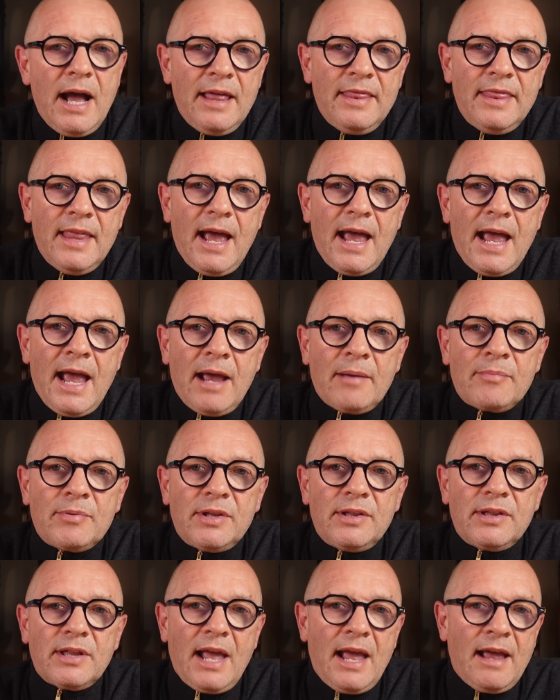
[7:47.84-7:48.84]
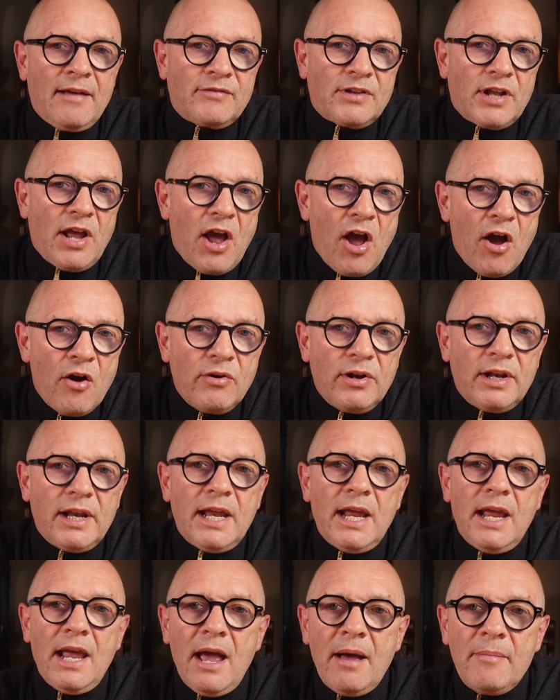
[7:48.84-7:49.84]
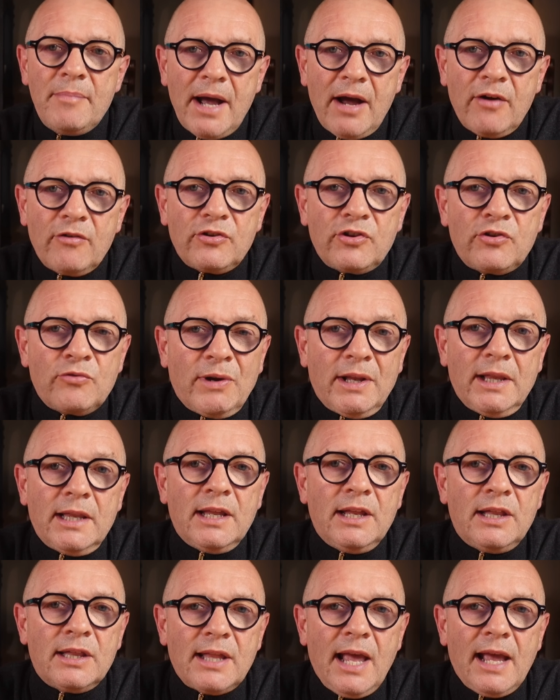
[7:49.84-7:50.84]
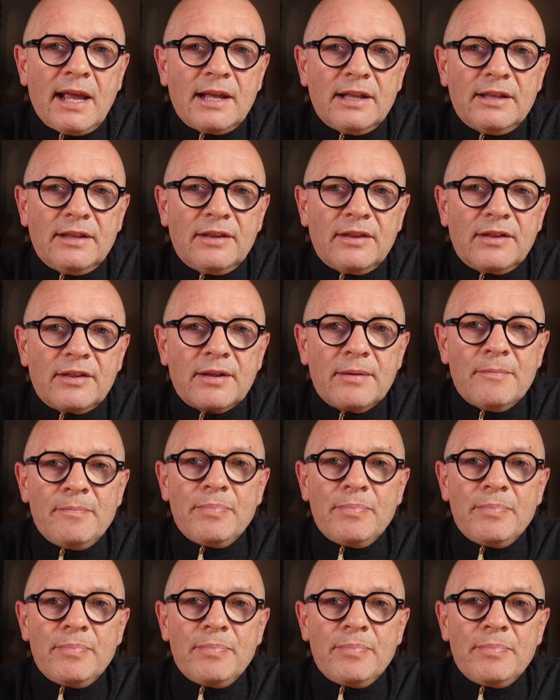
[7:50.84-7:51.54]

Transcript: and that happens after only about 20 seconds.